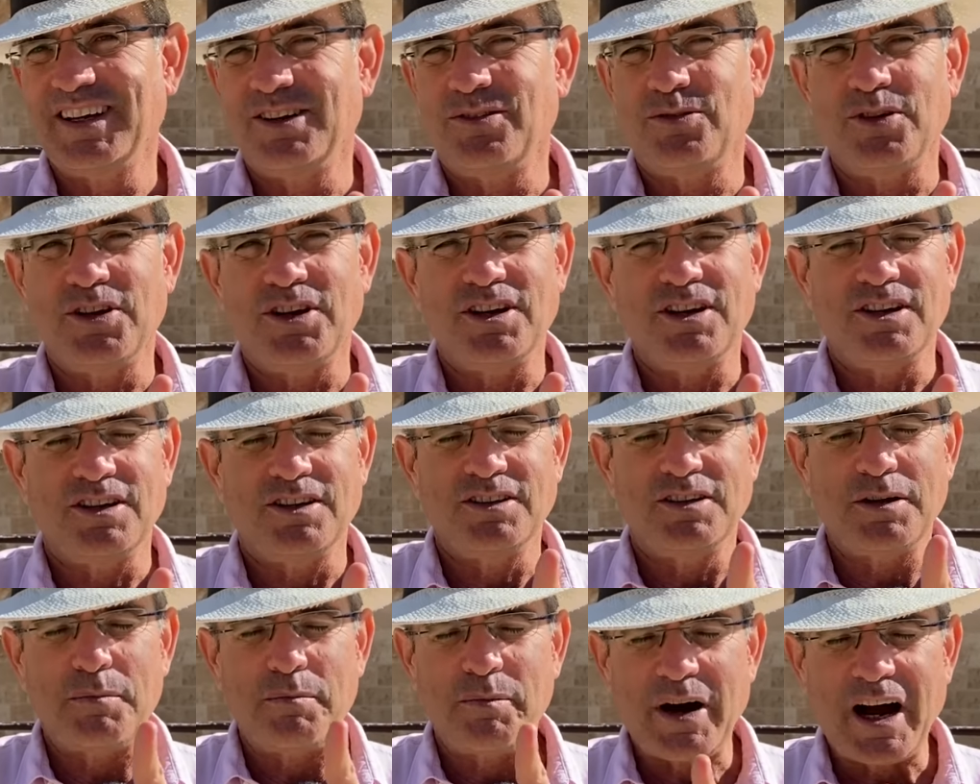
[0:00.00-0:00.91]

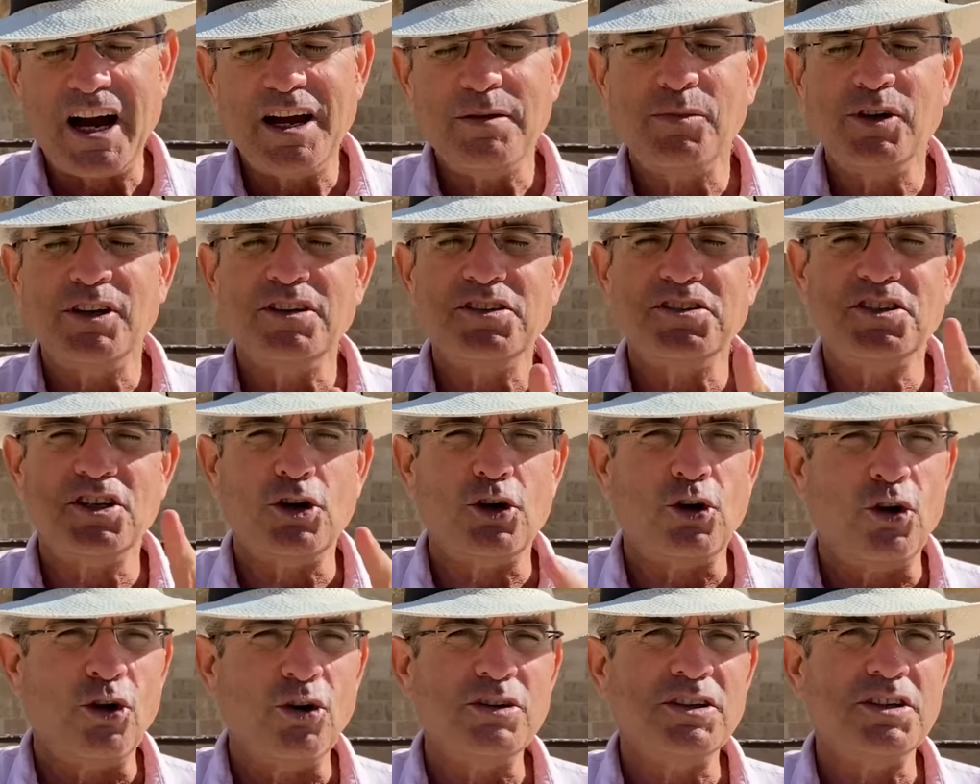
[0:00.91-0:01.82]
The Bible is the
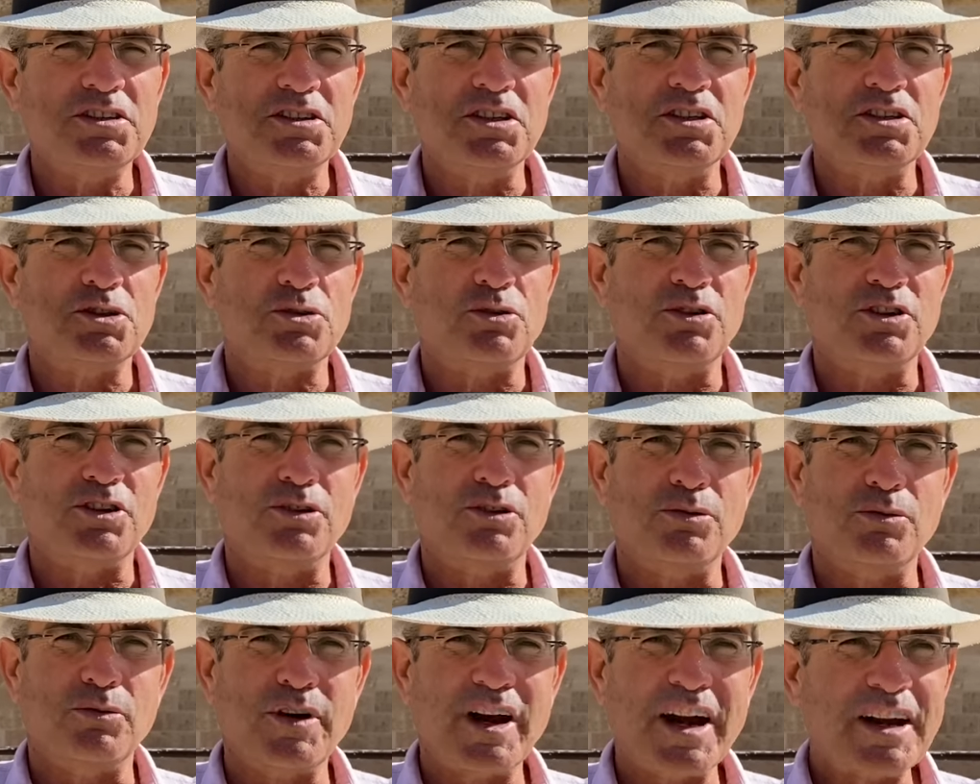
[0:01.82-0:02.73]
oldest
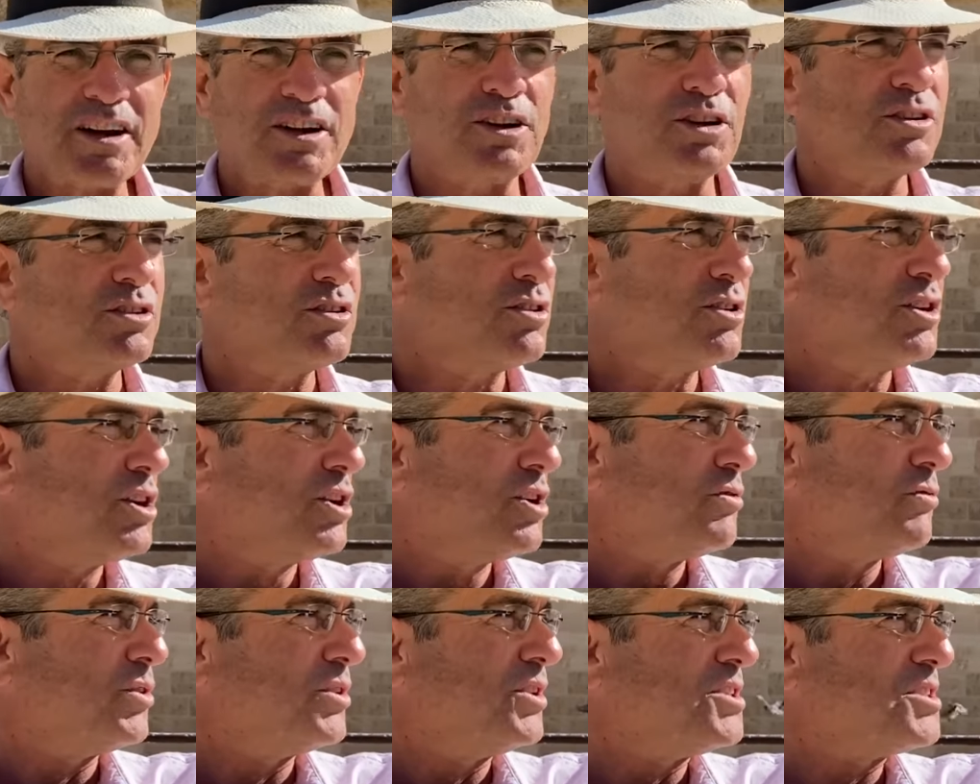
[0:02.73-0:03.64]
historical record
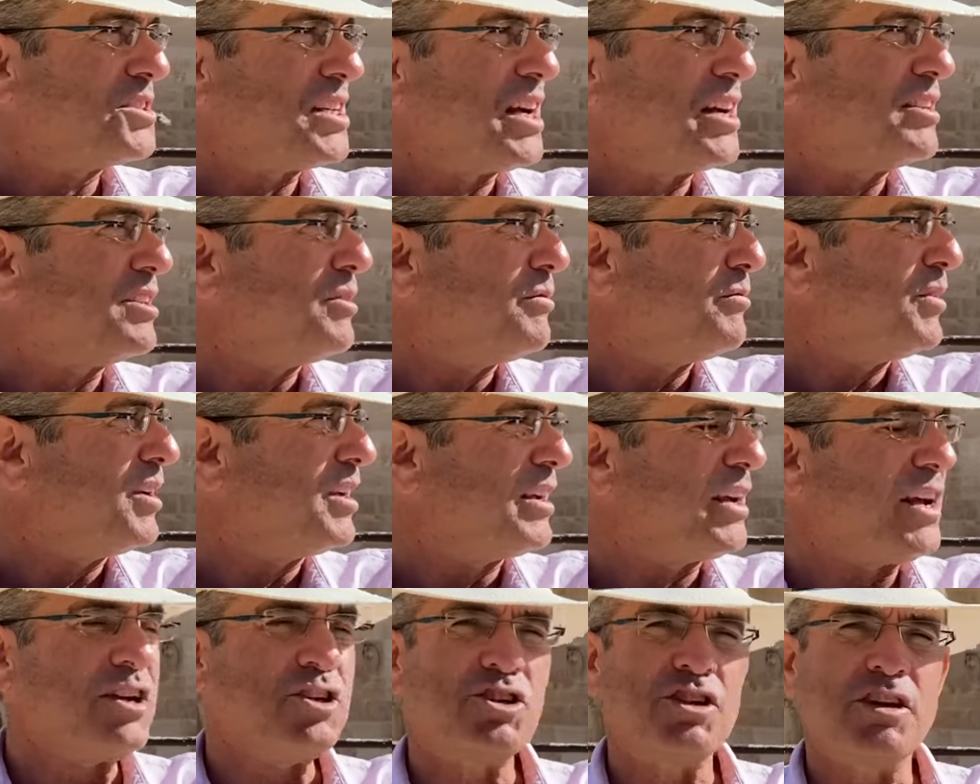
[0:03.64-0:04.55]
for the
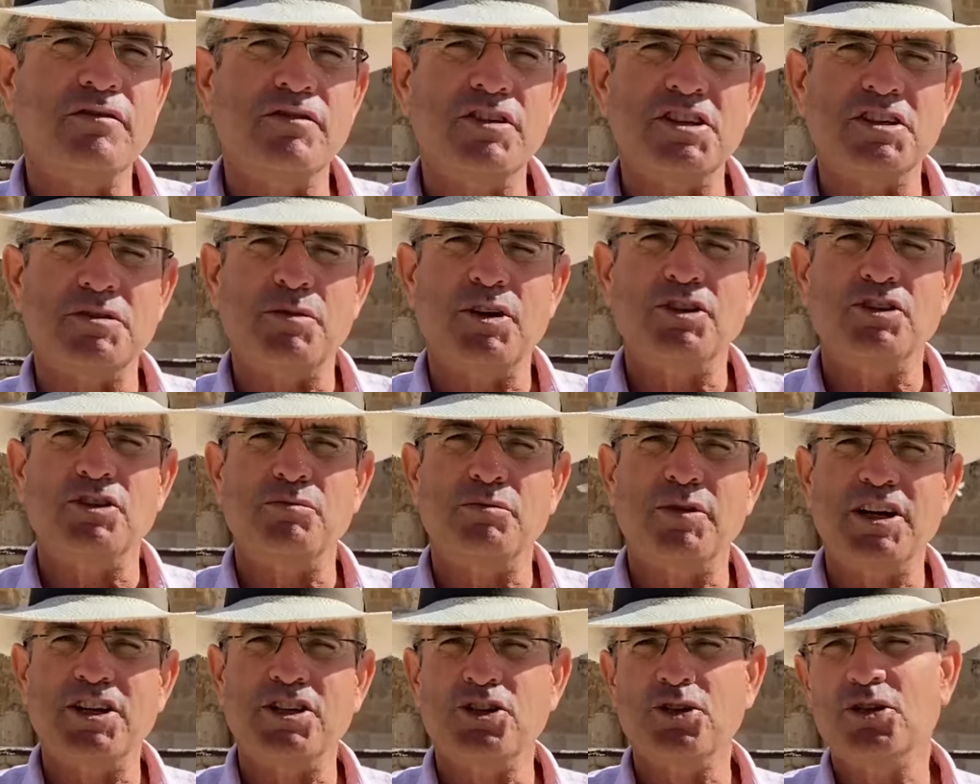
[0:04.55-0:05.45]
sanctification of this mountain
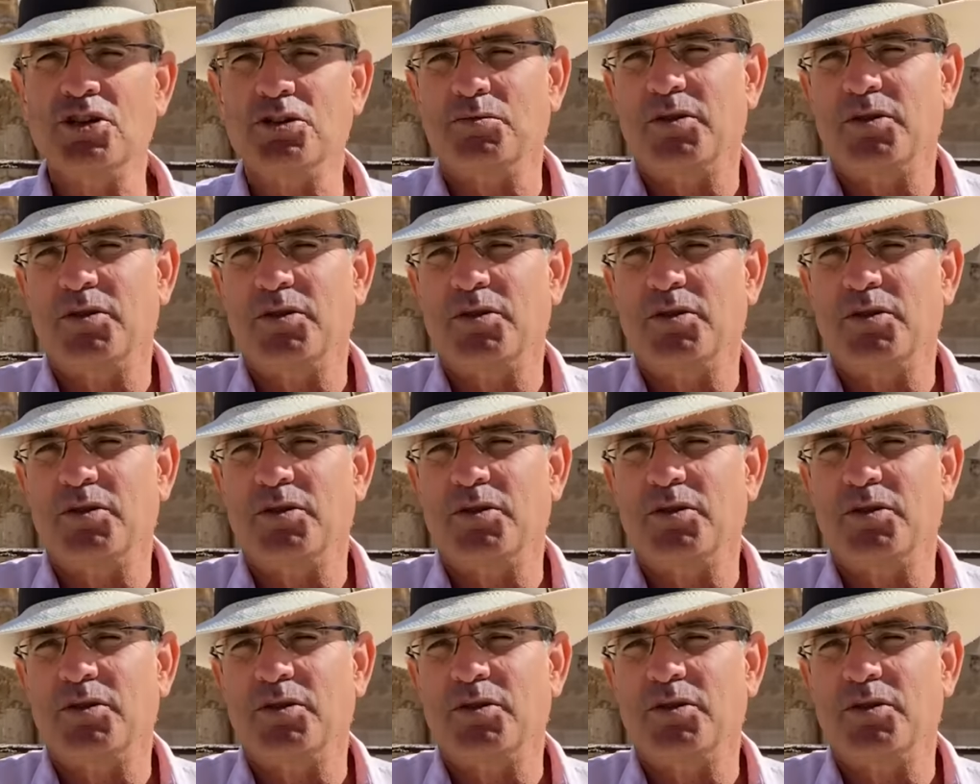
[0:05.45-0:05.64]
by Jews,